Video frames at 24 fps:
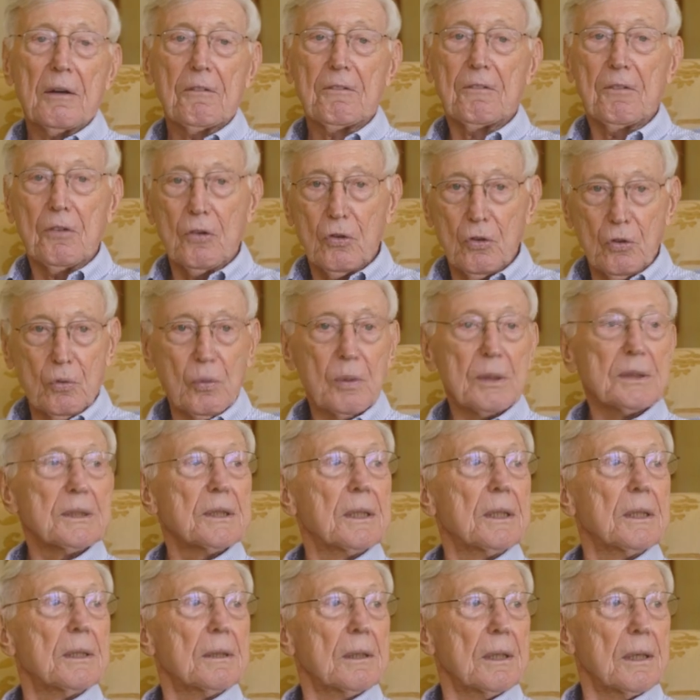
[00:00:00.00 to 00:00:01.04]
Food was
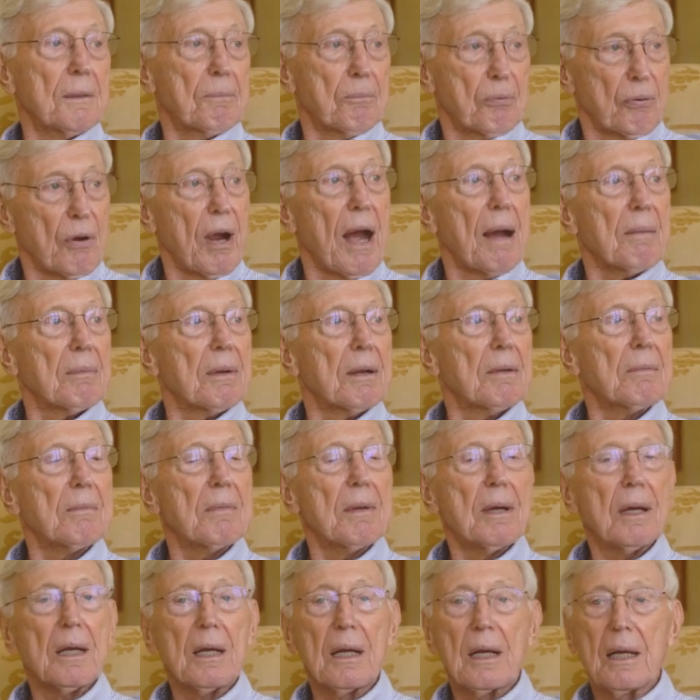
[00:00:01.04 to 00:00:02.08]
a
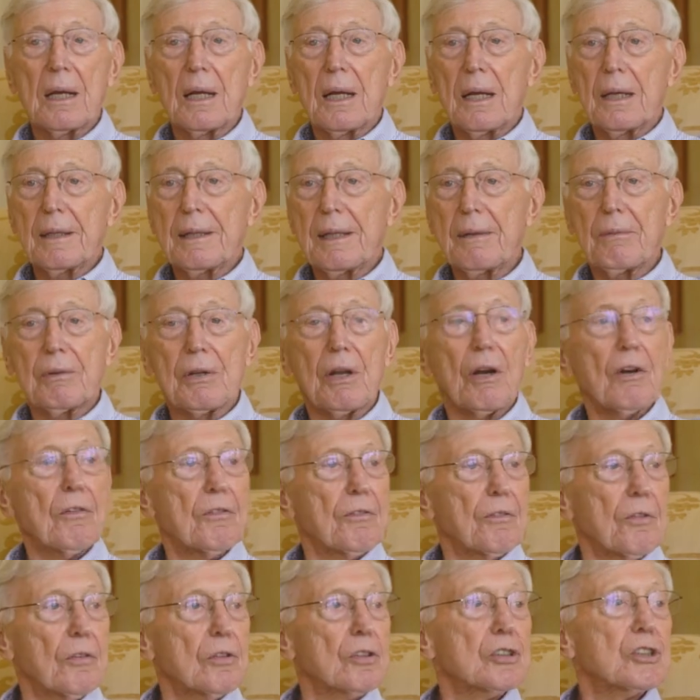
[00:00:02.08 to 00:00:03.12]
problem. There were no
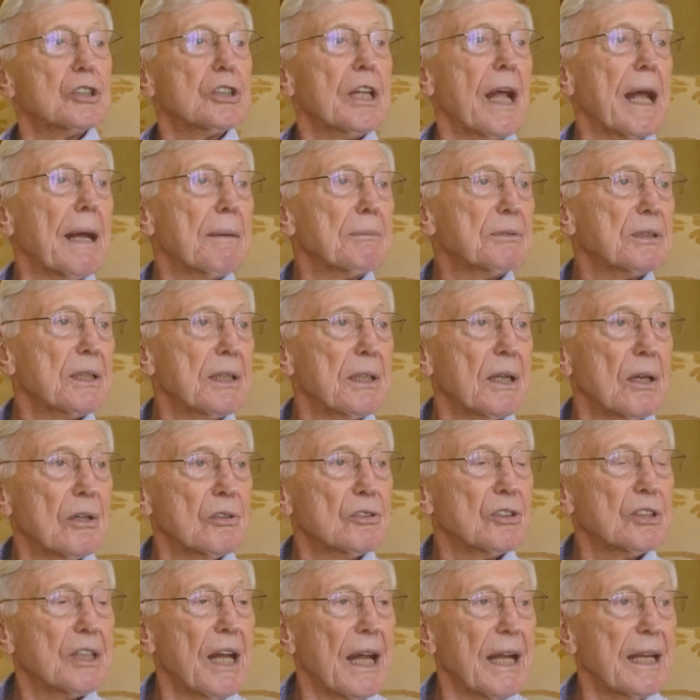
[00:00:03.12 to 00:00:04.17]
food stamps in
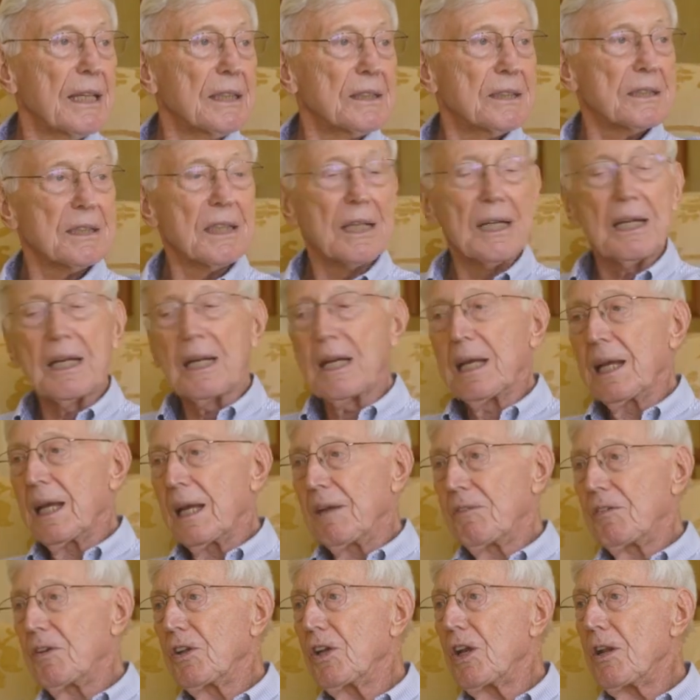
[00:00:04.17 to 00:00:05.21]
those days.
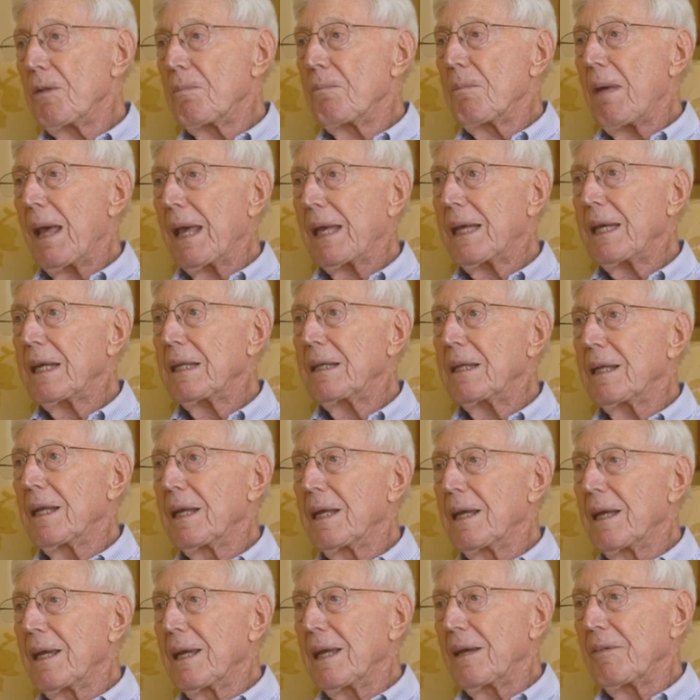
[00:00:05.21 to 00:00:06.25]
If you didn't make it,
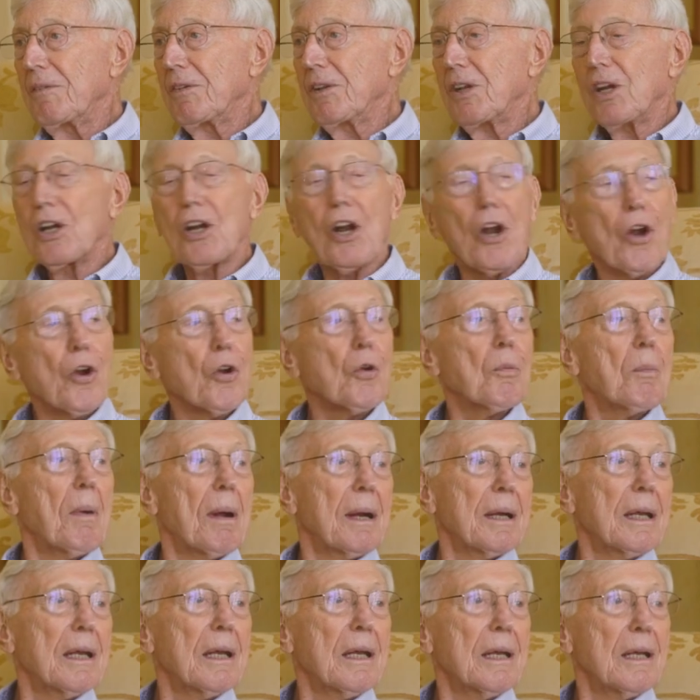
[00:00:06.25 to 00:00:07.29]
if you didn't earn
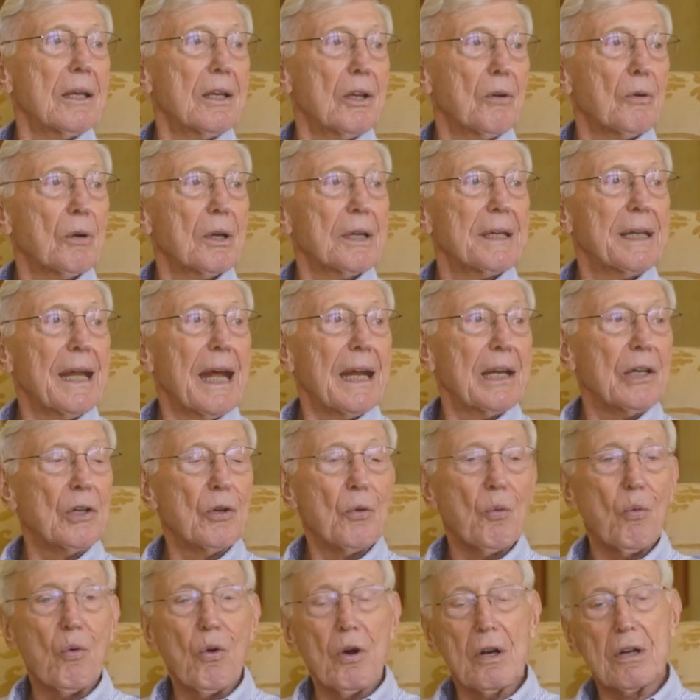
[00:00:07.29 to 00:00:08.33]
money, you were dead in
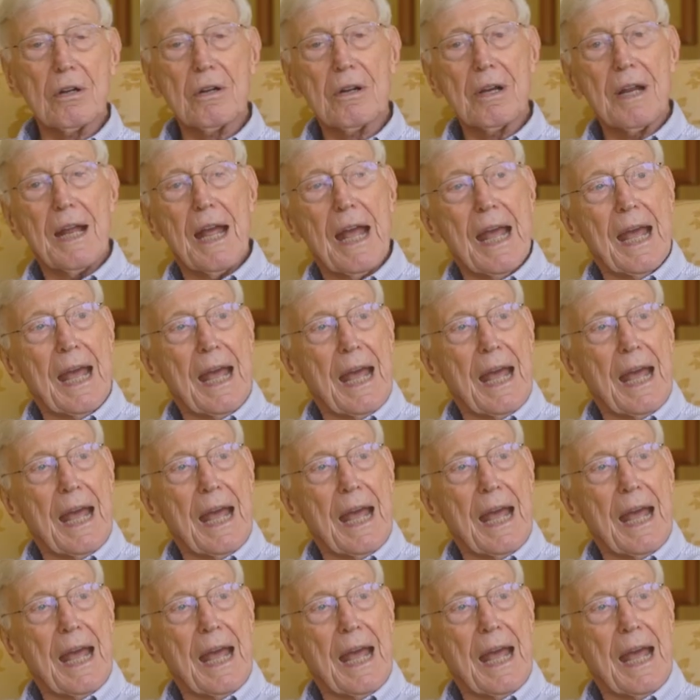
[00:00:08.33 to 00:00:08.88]
the water.